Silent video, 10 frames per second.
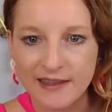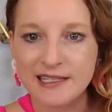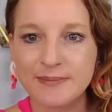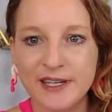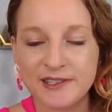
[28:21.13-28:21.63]

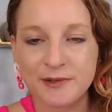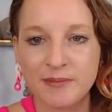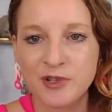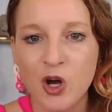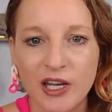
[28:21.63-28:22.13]
this, because when
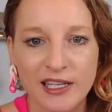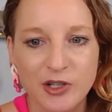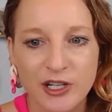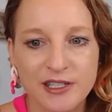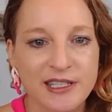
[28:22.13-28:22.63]
I'm talking, it's
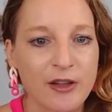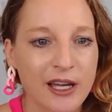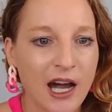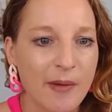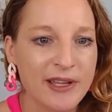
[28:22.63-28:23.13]
hard to see all
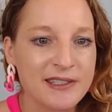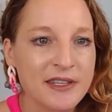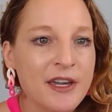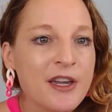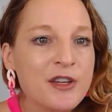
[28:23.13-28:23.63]
the
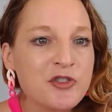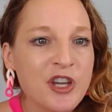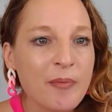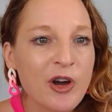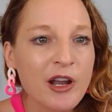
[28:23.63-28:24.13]
comments.
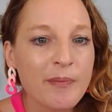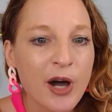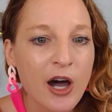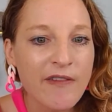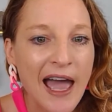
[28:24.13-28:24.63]
Someone
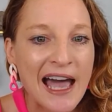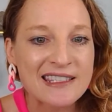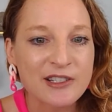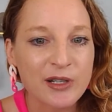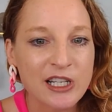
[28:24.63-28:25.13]
above
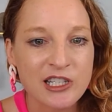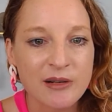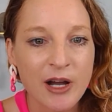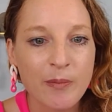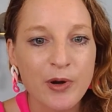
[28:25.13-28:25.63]
asked a question
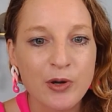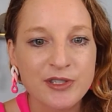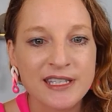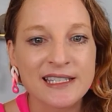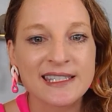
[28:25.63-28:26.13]
about
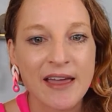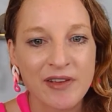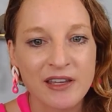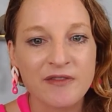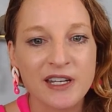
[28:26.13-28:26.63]
posting
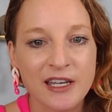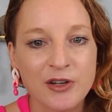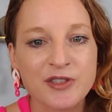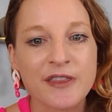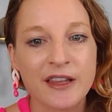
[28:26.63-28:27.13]
70
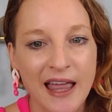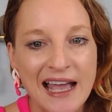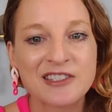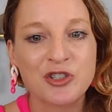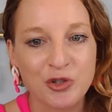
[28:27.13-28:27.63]
videos in the
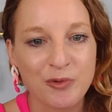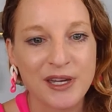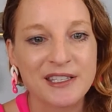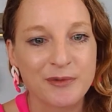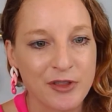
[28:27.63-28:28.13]
last 2
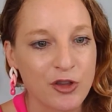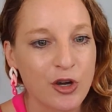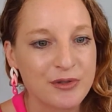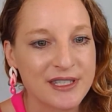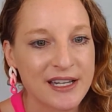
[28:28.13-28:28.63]
weeks with
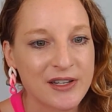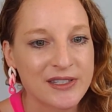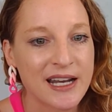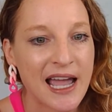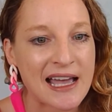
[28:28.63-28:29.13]
no
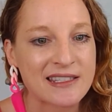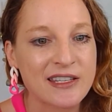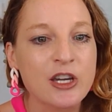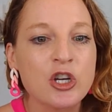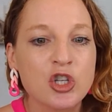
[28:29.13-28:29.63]
sales and
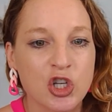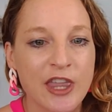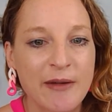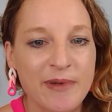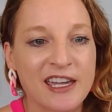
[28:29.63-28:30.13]
asked, should
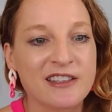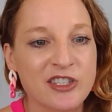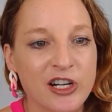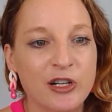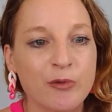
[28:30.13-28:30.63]
they be
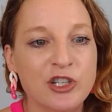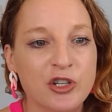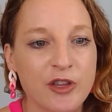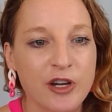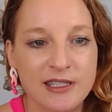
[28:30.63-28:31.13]
concerned? What's
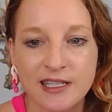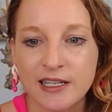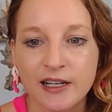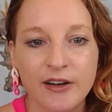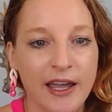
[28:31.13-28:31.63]
your thoughts
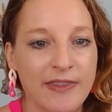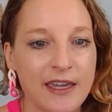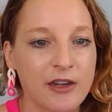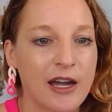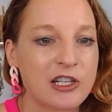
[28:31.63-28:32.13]
here? Okay,
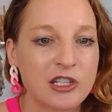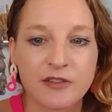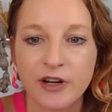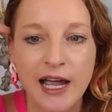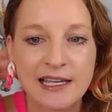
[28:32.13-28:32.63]
thank you,
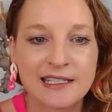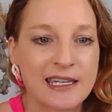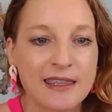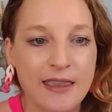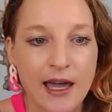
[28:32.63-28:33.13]
Ashley, for
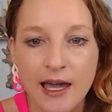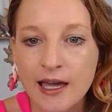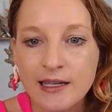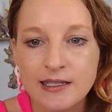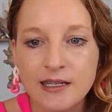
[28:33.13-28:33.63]
asking
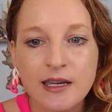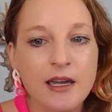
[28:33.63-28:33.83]
that.